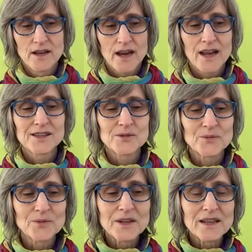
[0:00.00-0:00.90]
It's
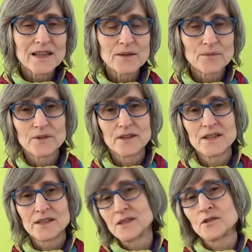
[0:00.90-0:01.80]
really, really
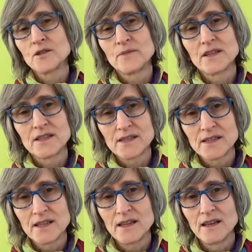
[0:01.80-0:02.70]
disturbing to
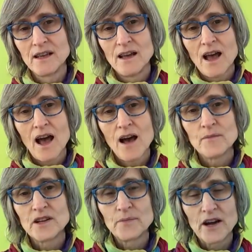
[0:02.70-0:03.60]
see how
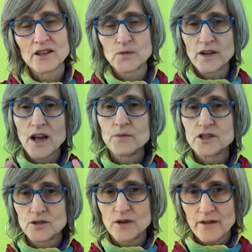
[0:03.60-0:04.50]
many parents, when I would
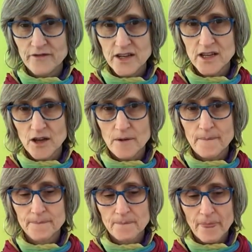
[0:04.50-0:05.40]
do a video,
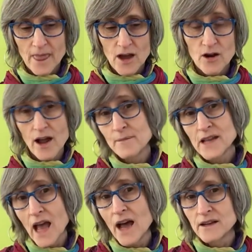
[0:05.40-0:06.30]
or how many
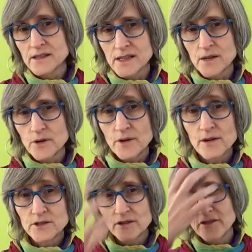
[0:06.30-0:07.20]
adults anyway, when I
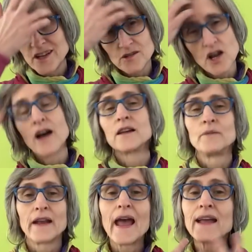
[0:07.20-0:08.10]
would do a video talking
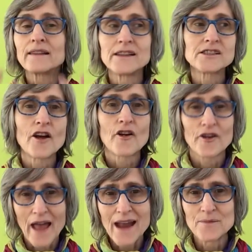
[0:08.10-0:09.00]
about, hey, let's not
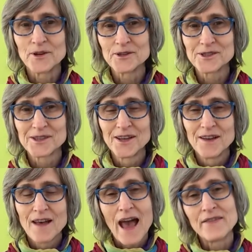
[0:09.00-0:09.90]
hurt animals.
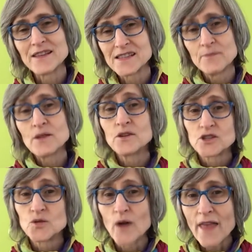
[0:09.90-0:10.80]
And then somebody would
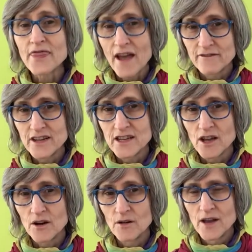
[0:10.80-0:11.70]
duet that
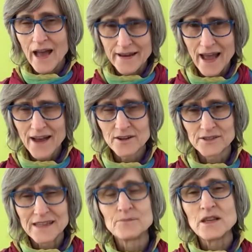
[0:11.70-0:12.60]
video, an adult,
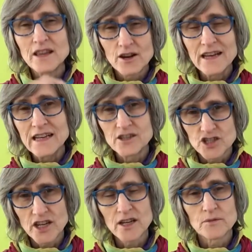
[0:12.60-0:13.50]
and be there eating
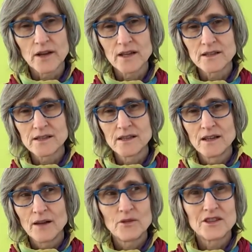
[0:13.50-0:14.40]
chicken wings
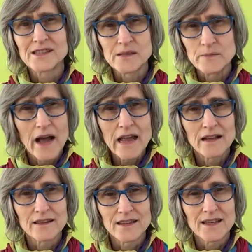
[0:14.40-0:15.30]
with a
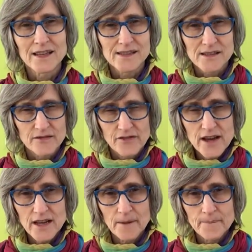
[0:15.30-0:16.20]
smile, thinking it's
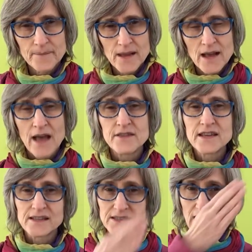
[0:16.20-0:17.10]
funny. And the
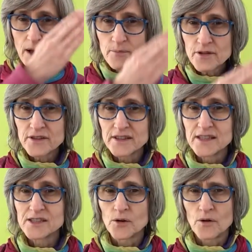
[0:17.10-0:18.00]
example that
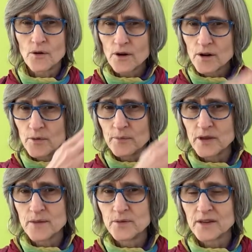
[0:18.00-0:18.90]
these horrible
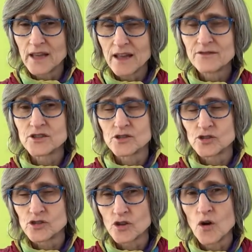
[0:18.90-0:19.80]
people gave to
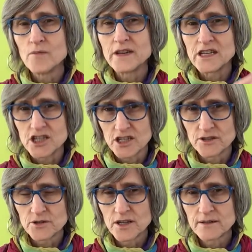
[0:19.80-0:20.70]
so many
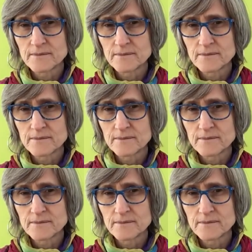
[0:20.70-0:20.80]
children,